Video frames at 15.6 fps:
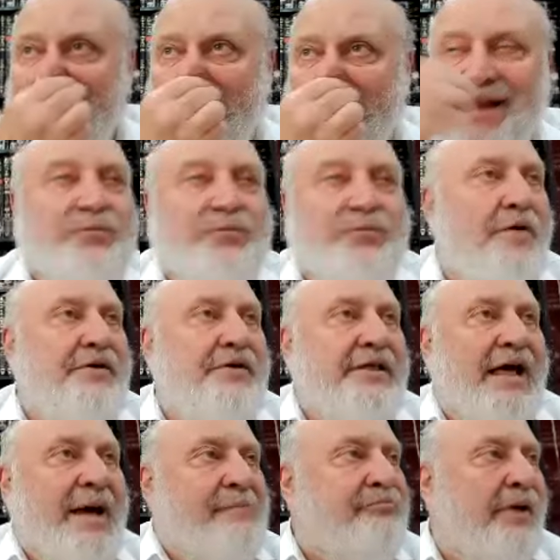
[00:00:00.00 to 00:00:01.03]
And he's worried I
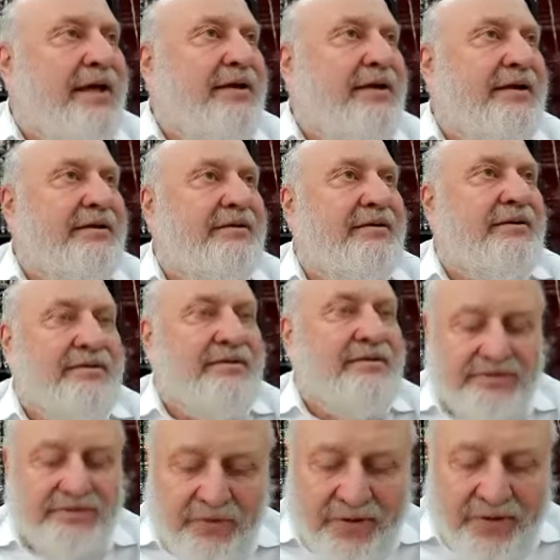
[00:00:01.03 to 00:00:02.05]
might break it and
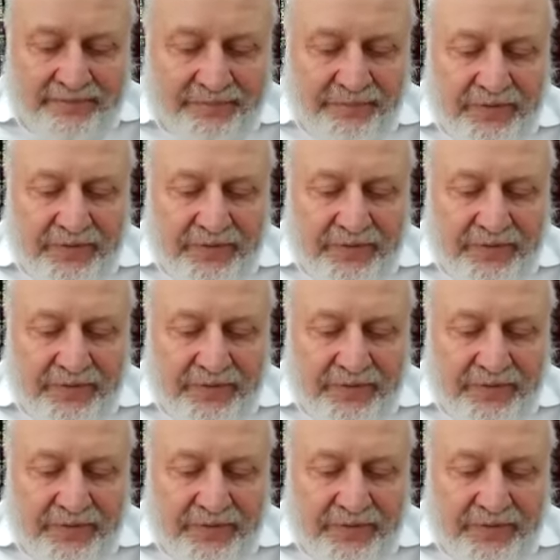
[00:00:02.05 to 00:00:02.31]
so on.